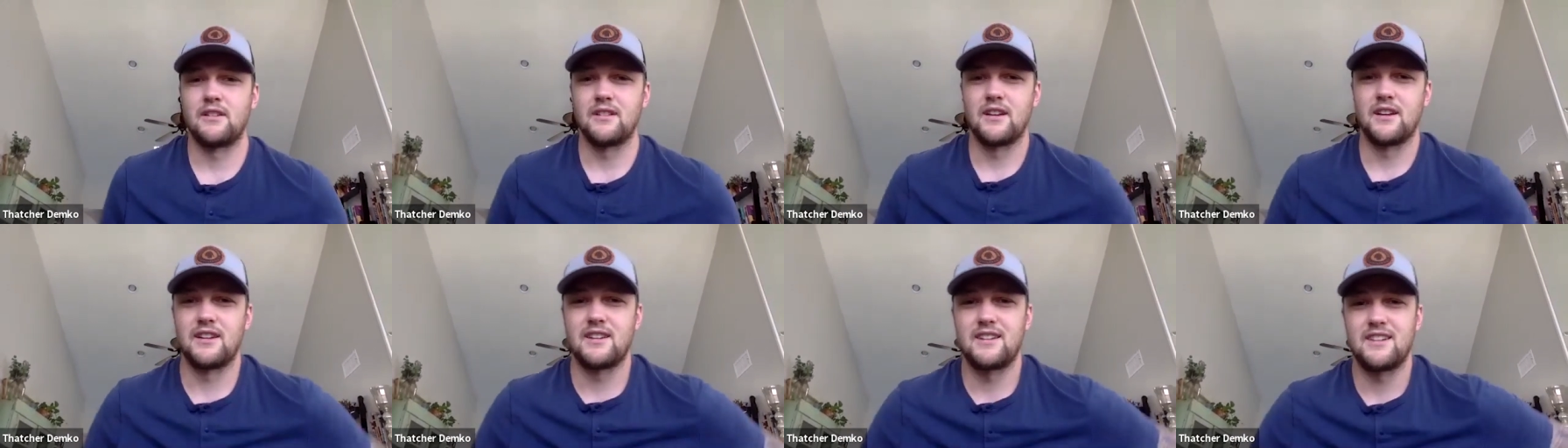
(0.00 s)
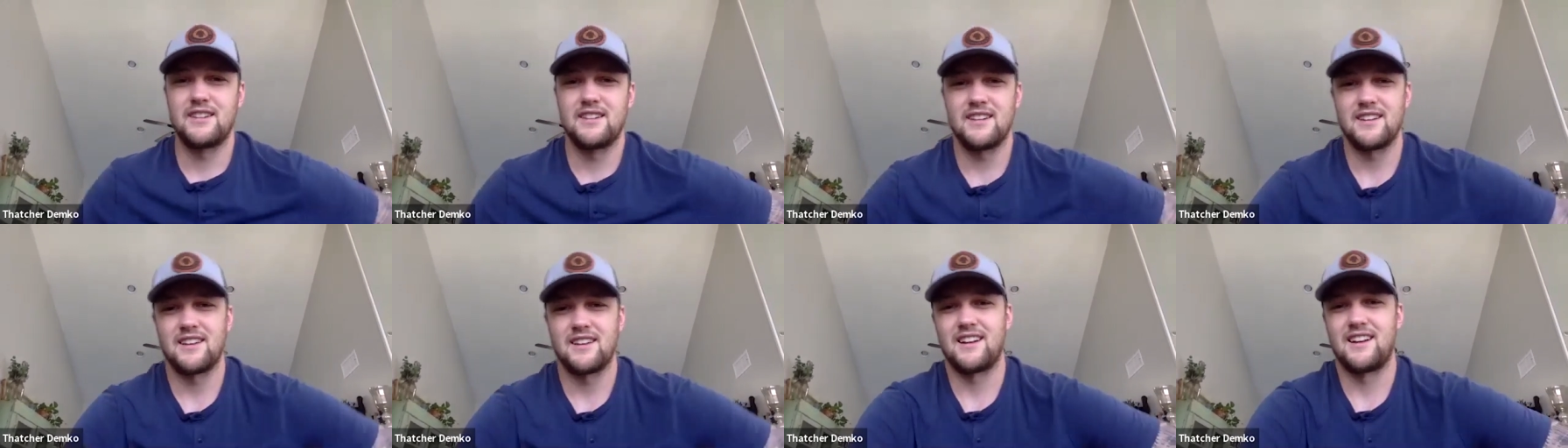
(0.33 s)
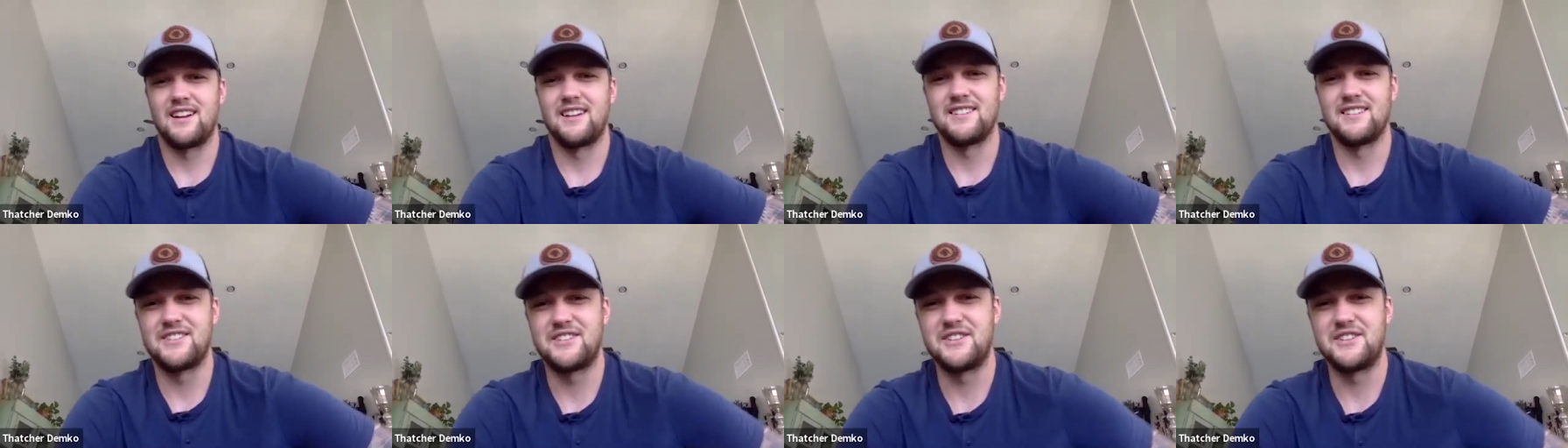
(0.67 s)
Like
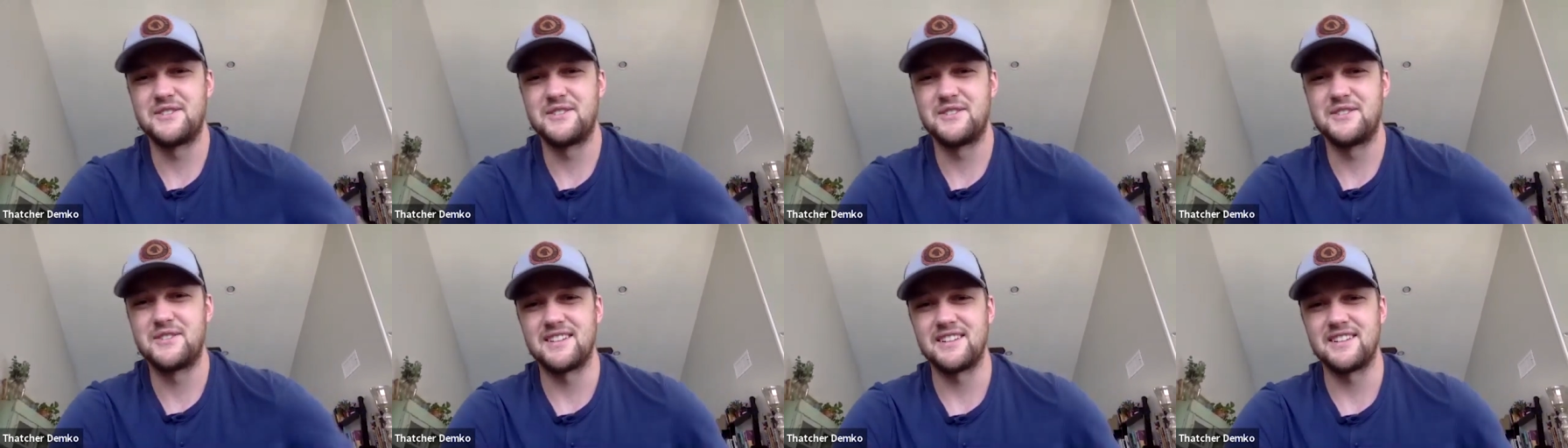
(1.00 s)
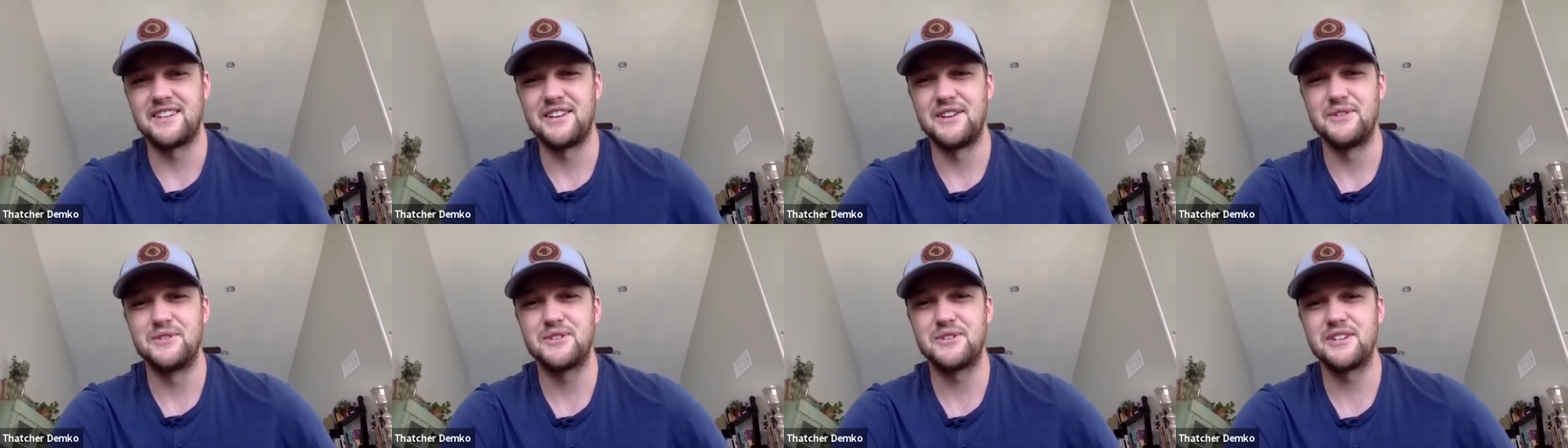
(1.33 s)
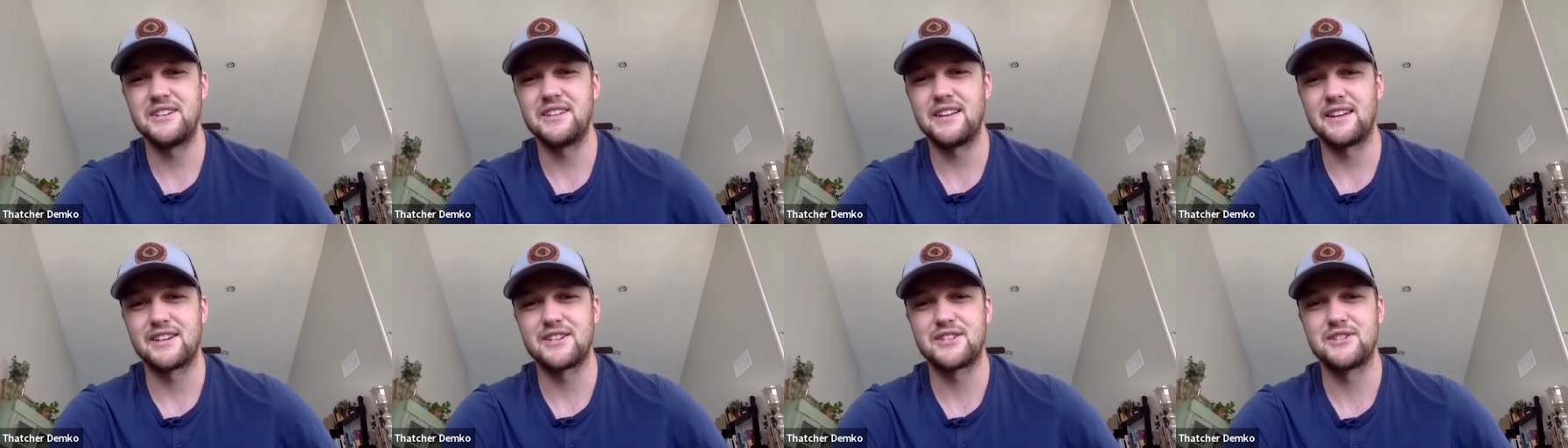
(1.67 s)
she's
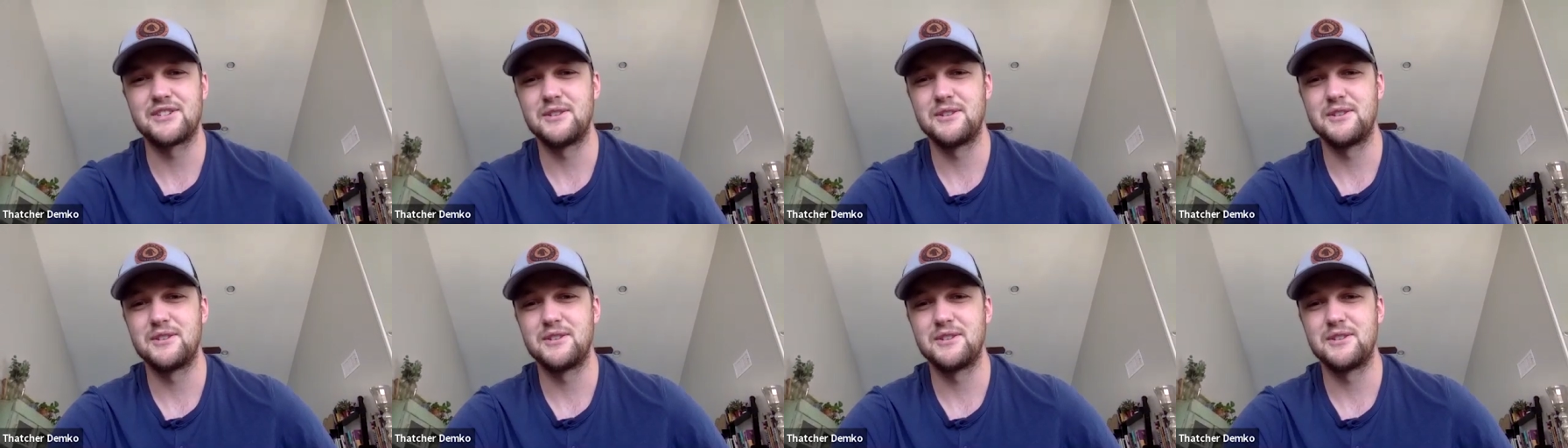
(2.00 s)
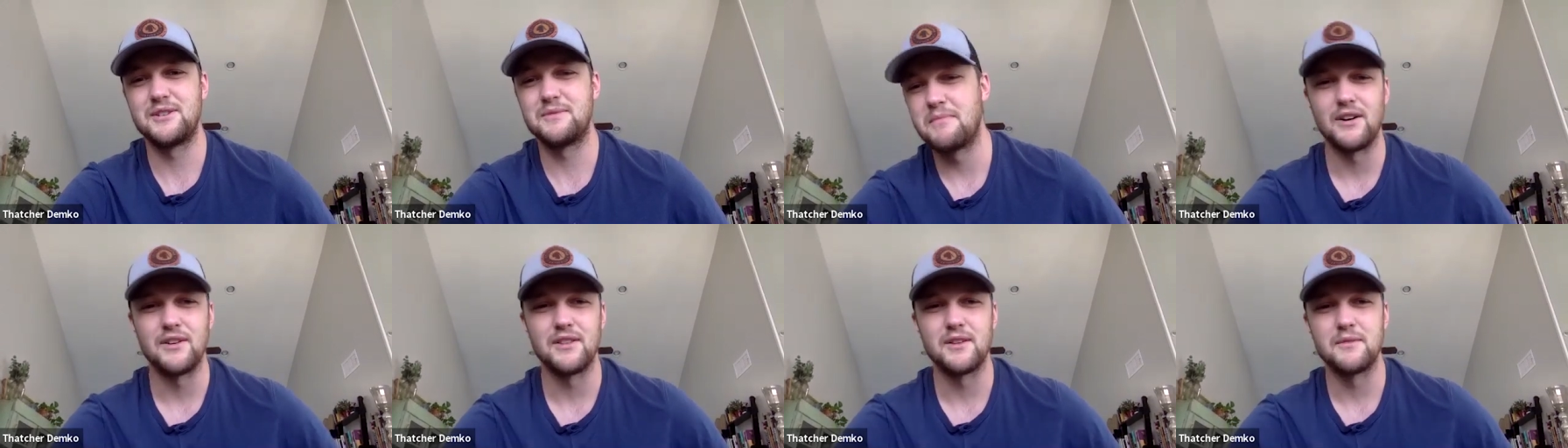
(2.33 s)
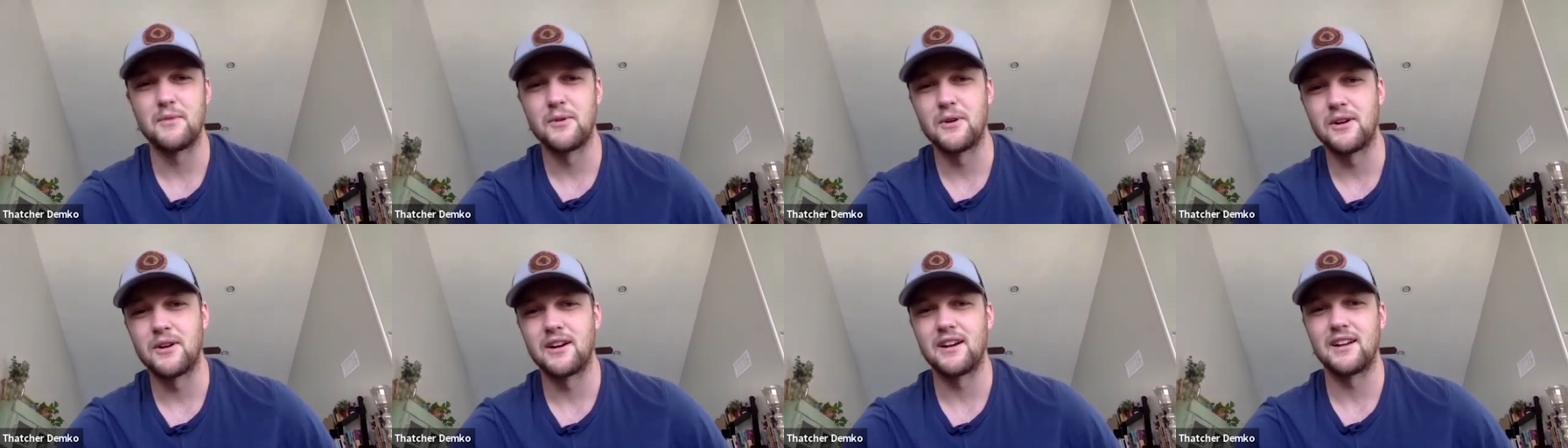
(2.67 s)
usually like super mel
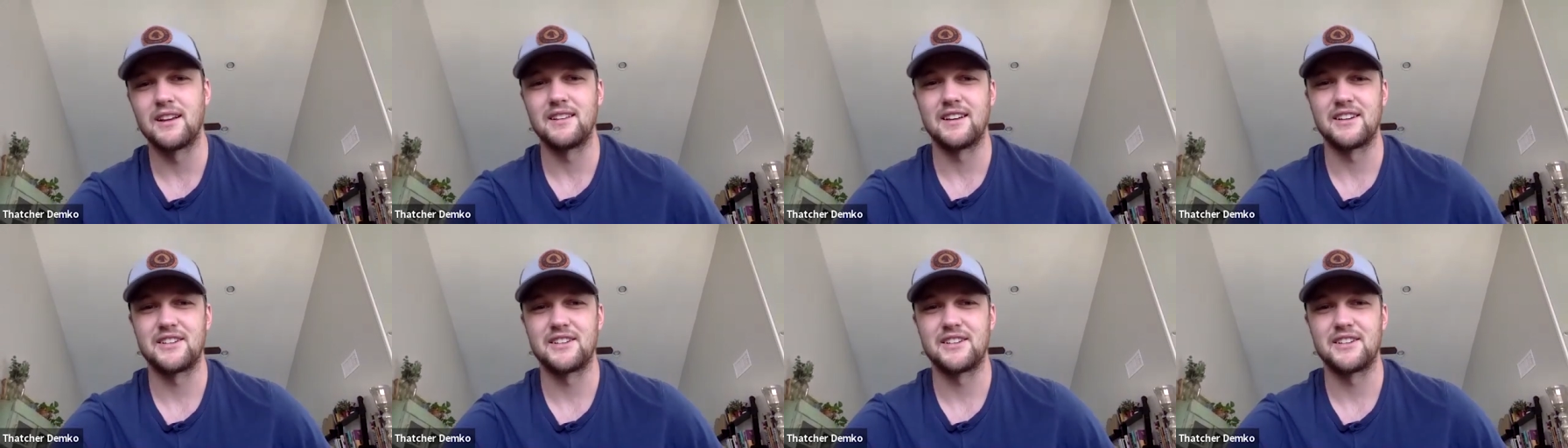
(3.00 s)
in the morning.